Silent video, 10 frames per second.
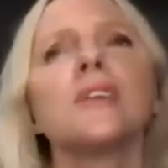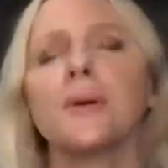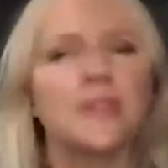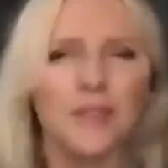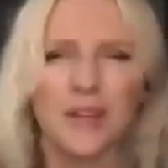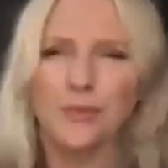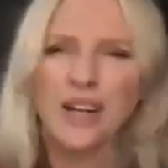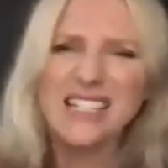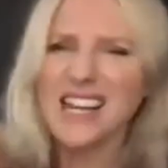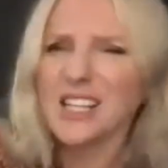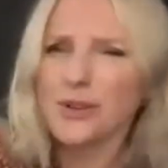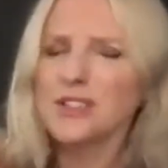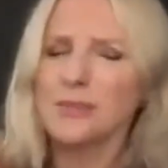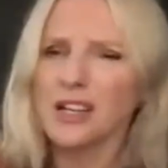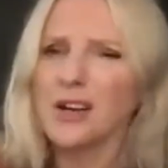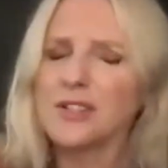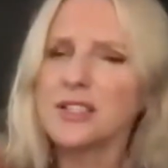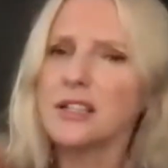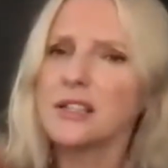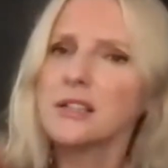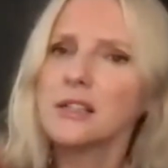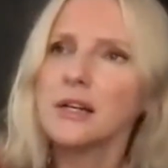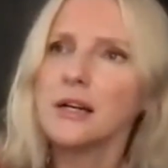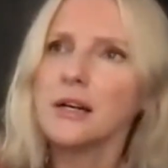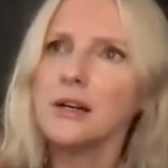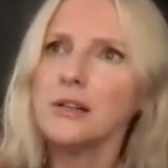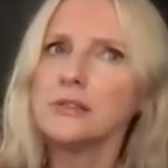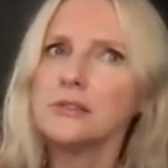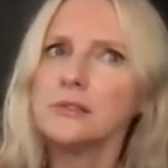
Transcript: It was like retailer or something. And I was just like, oh,